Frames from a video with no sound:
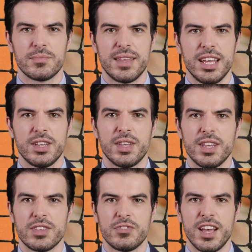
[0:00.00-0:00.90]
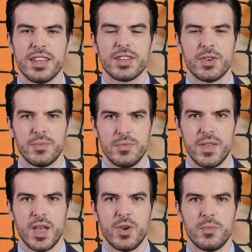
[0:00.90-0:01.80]
Nikolay Davydenko,
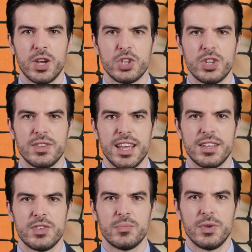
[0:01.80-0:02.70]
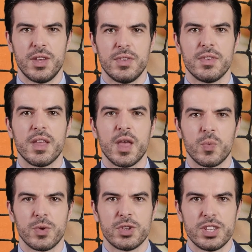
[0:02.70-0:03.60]
a Russian tennis player,
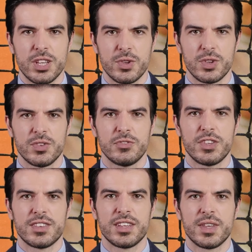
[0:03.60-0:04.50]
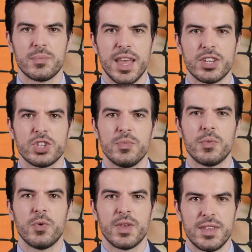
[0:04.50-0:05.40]
was accused of fixing a match in
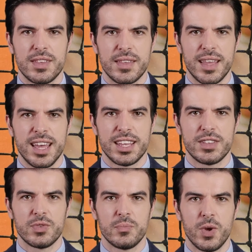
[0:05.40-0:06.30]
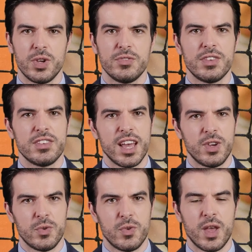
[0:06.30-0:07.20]
Poland against Martin
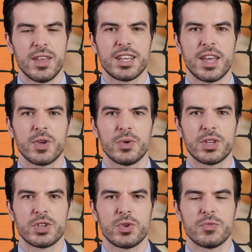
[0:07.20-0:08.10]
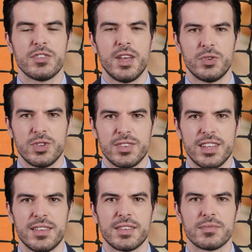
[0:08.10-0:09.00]
Vassallo Argello in
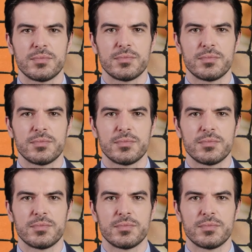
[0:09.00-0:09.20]
2007.